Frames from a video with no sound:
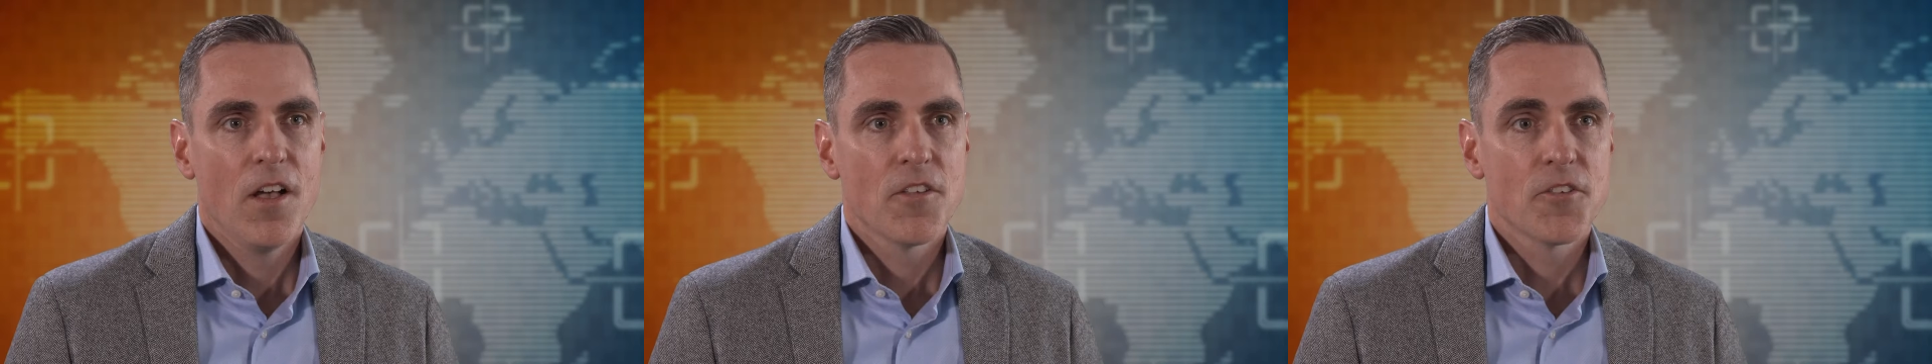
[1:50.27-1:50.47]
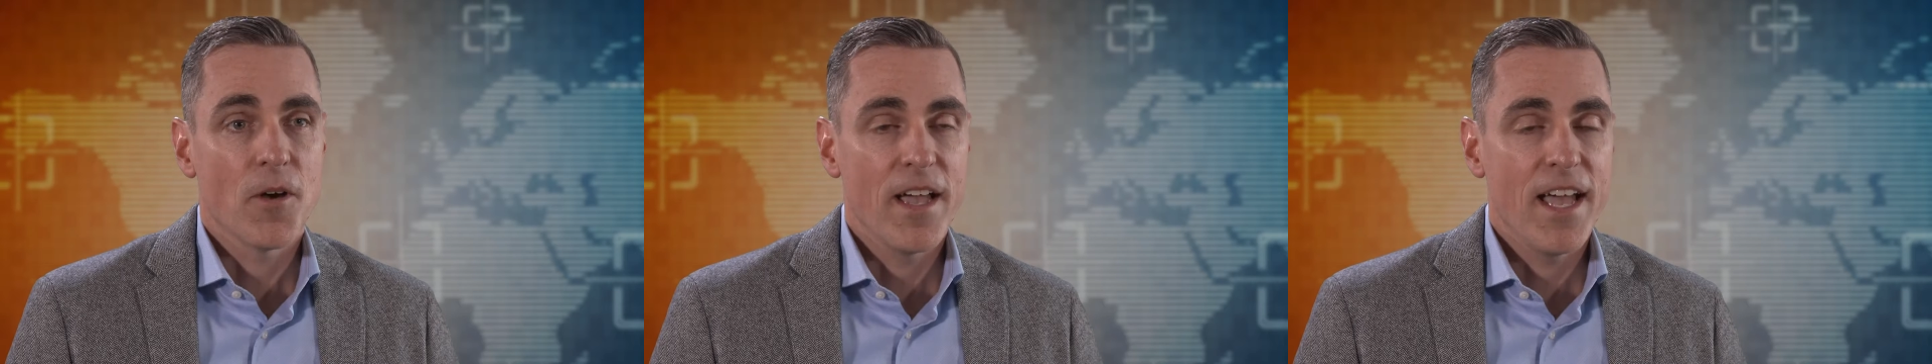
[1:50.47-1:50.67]

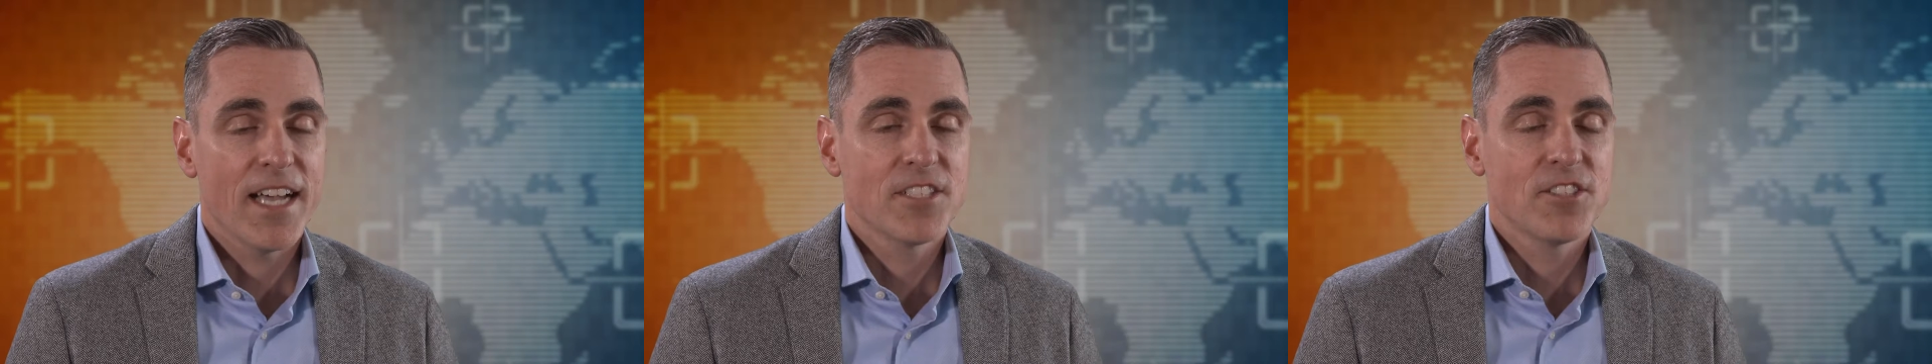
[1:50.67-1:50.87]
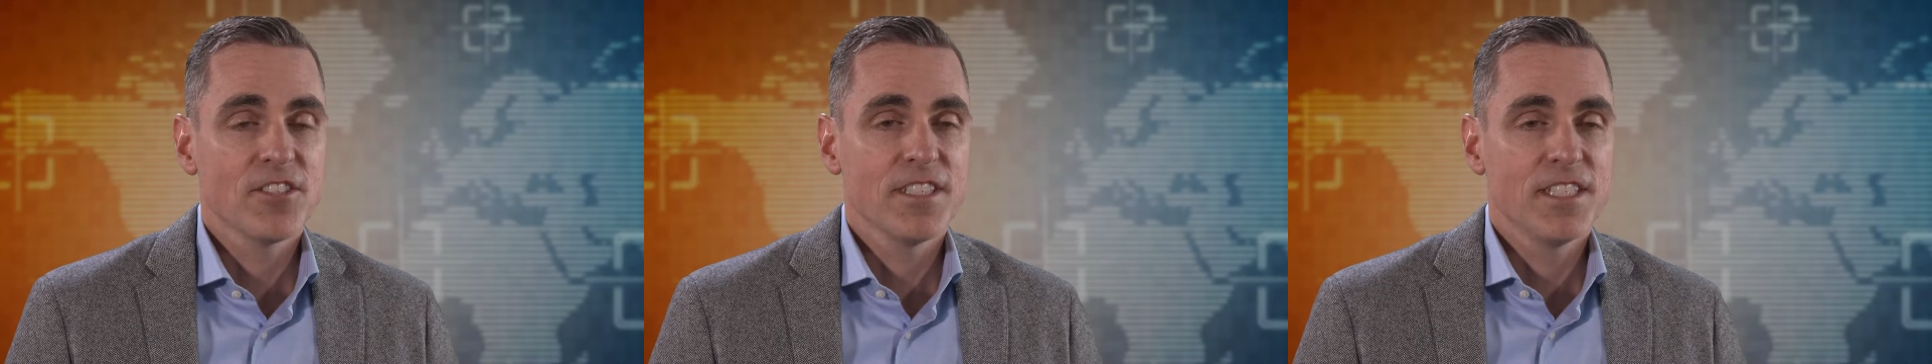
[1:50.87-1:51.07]
So I
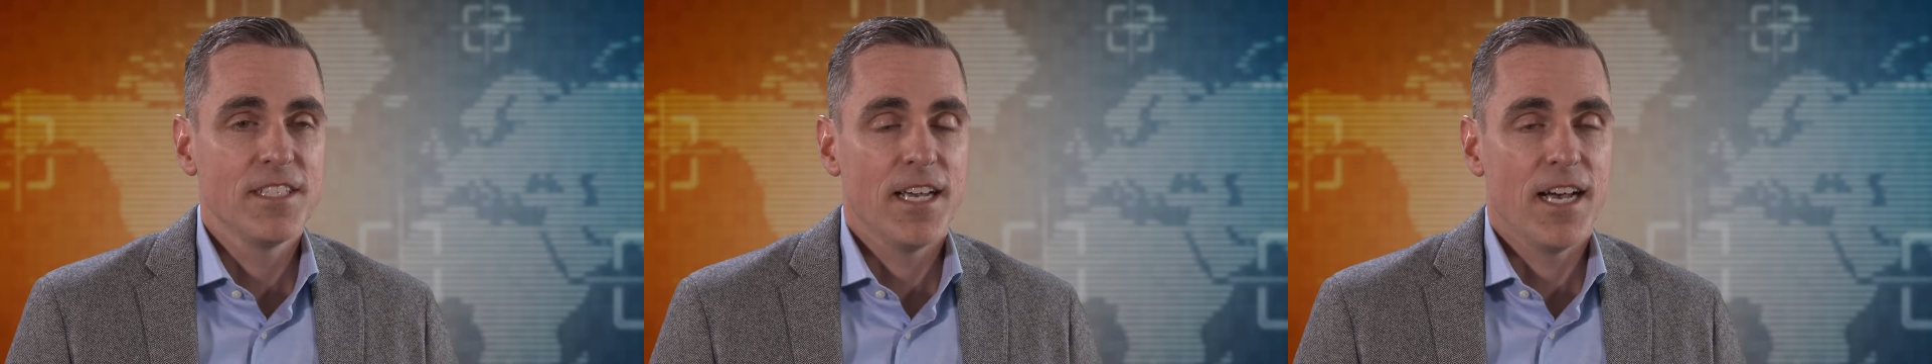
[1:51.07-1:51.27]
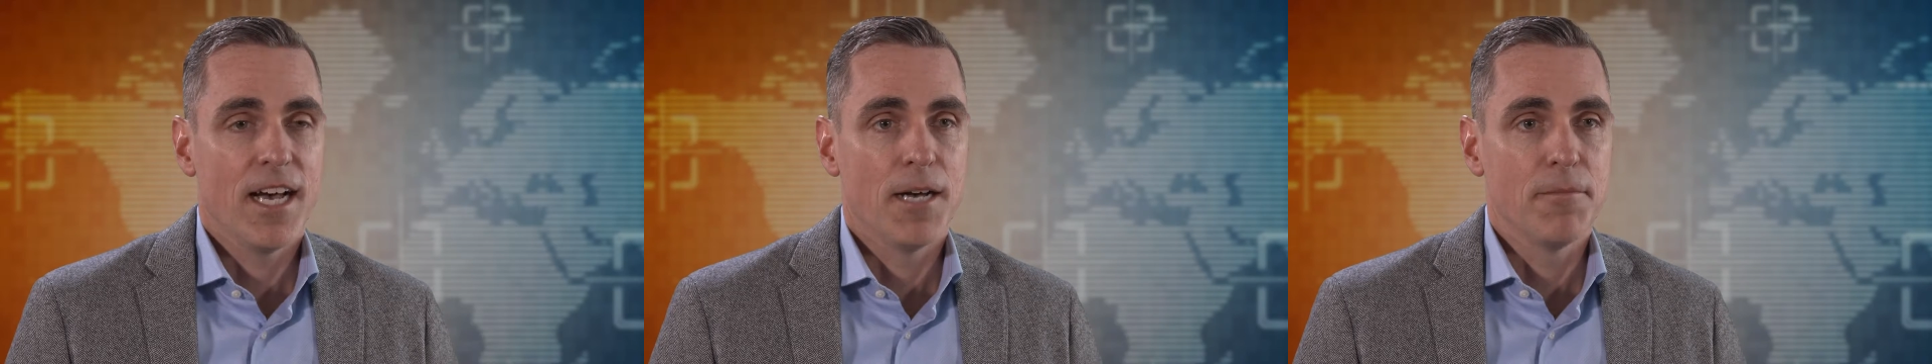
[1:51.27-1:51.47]

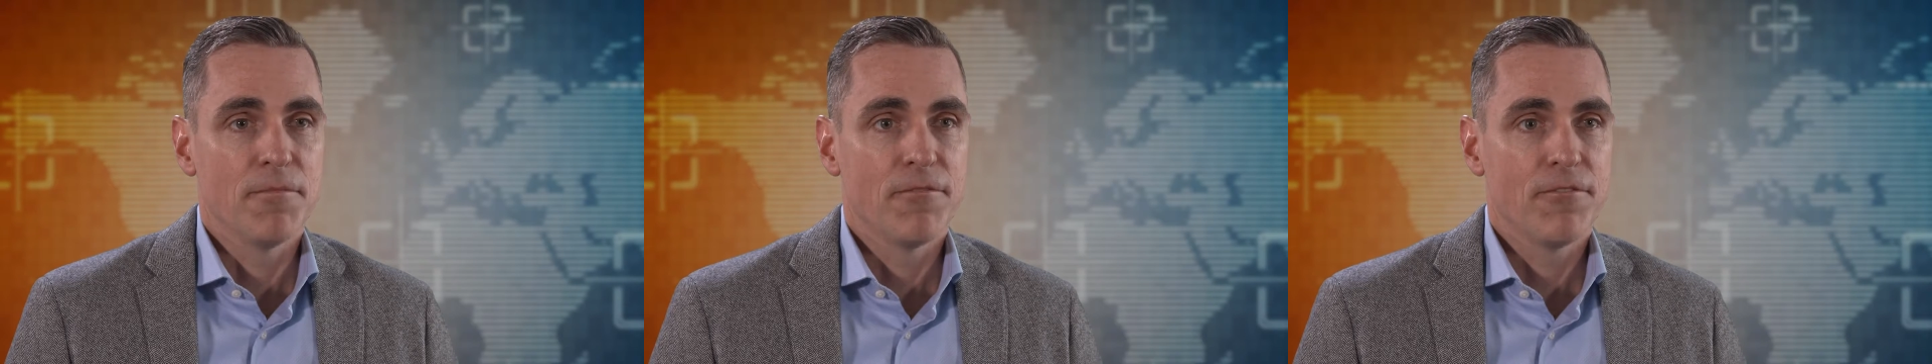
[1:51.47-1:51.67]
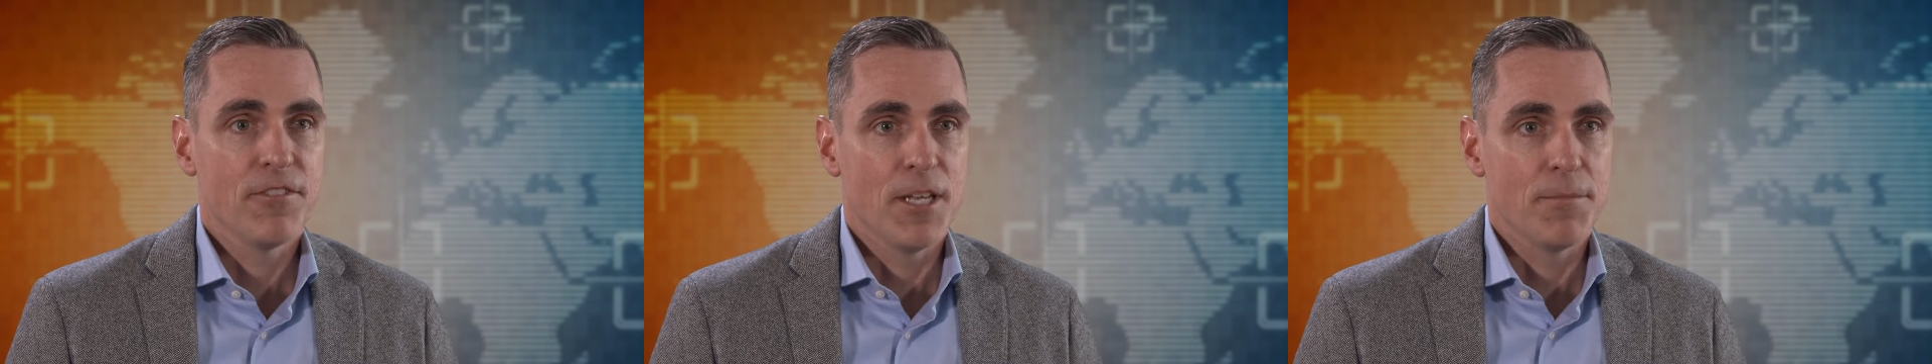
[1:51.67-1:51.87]
actually
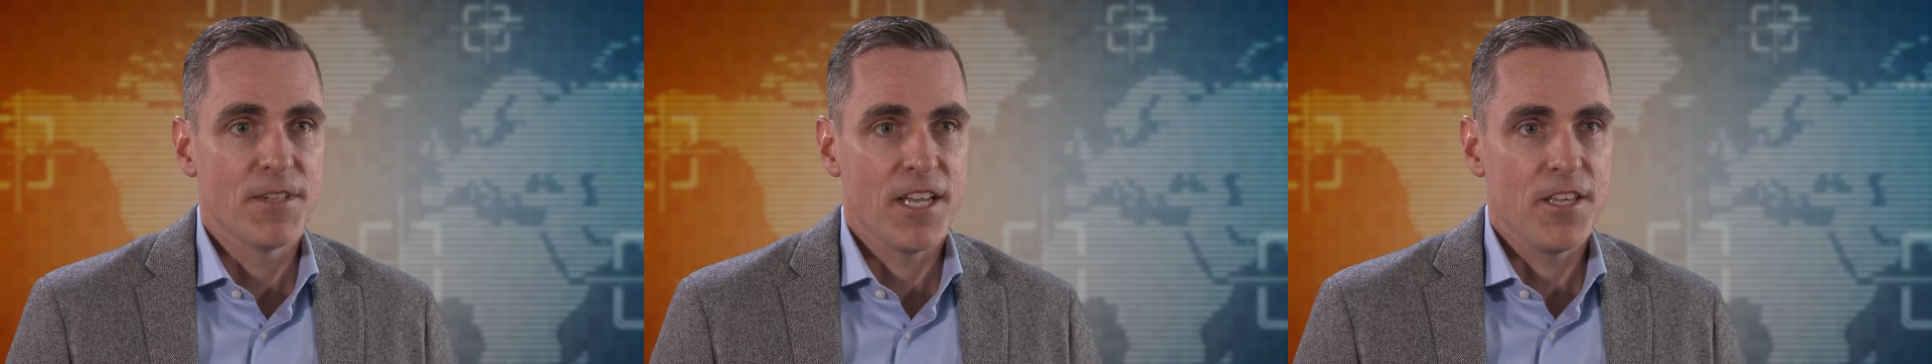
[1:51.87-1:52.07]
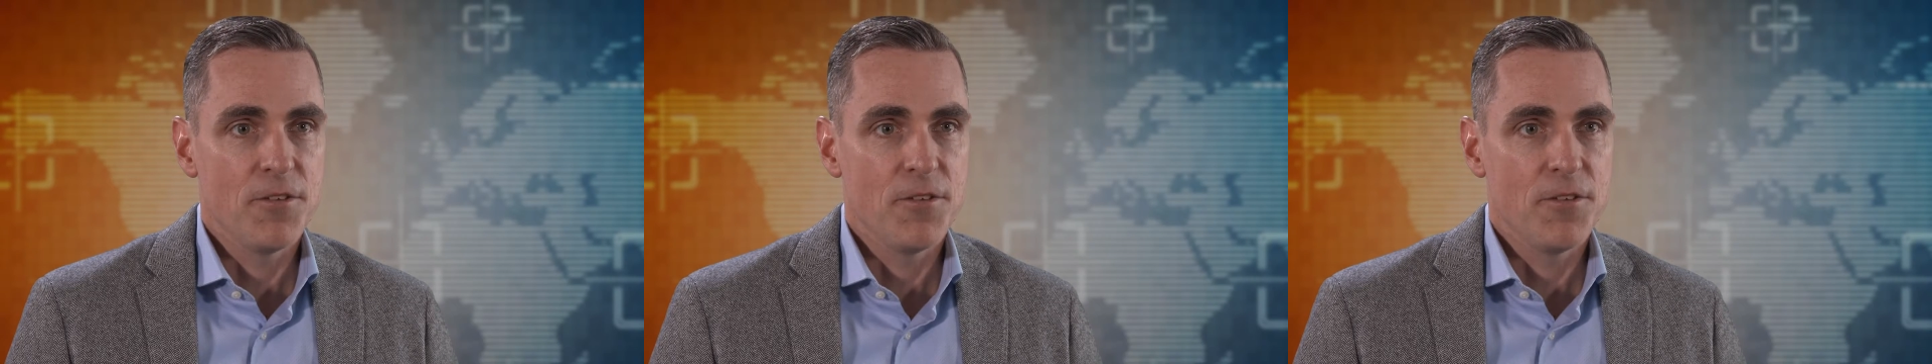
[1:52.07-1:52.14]
flipped.